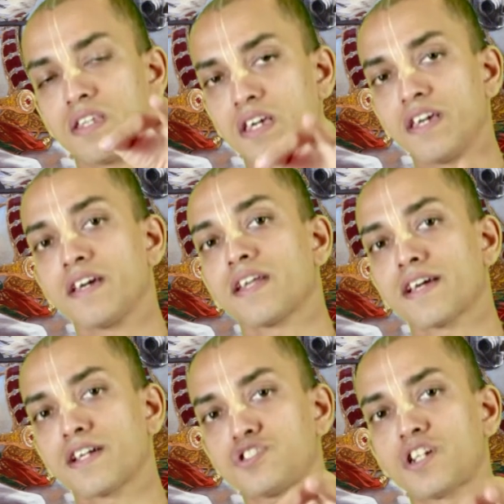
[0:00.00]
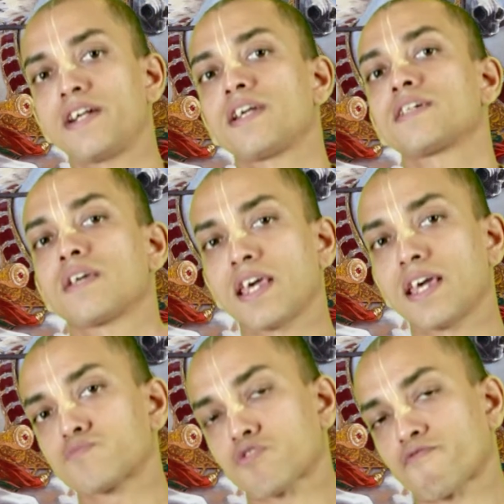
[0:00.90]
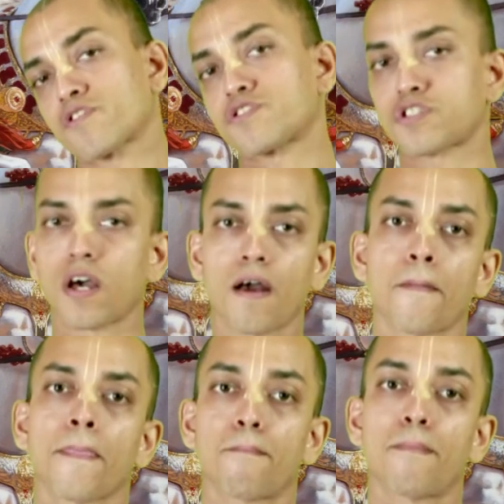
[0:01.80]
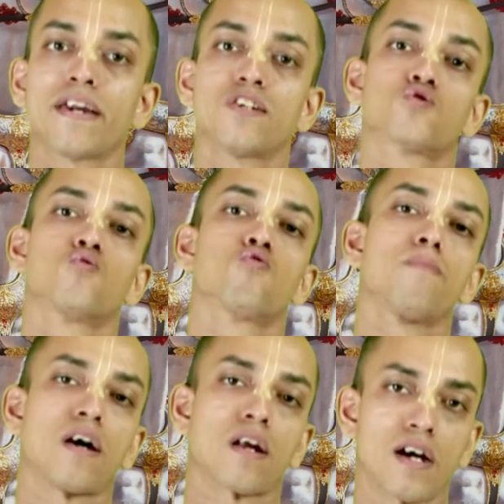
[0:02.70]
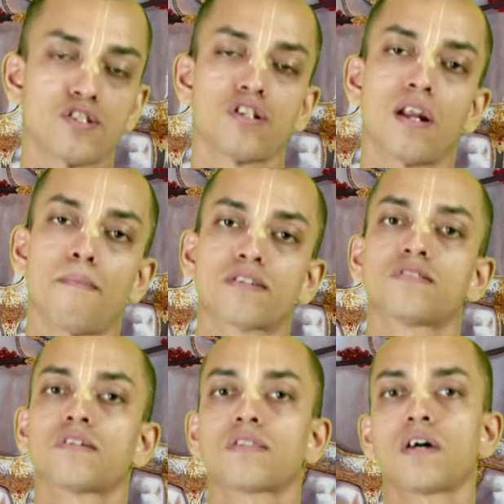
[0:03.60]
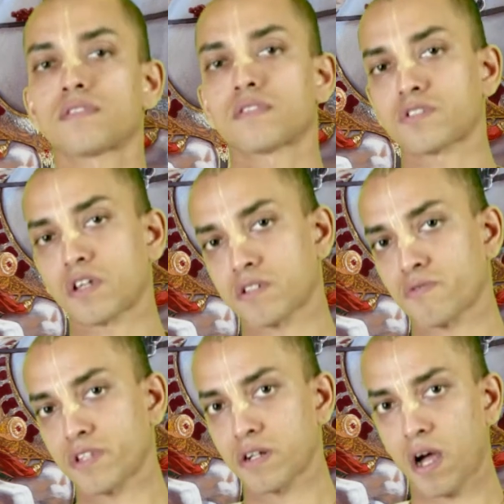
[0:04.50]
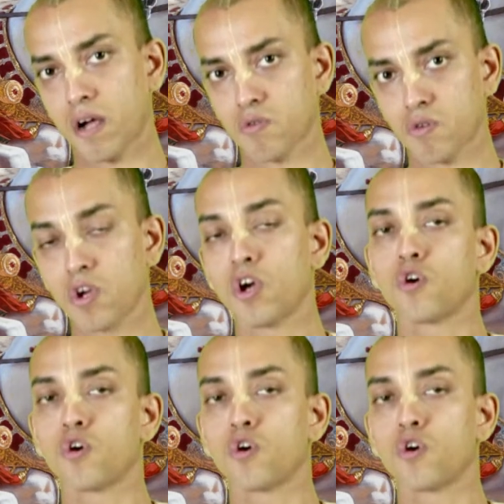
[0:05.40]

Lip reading: the hearing and chanting the names of Krishna by his Guru Maharaj, Srila Bhaktisiddhanta Saraswati Thakur.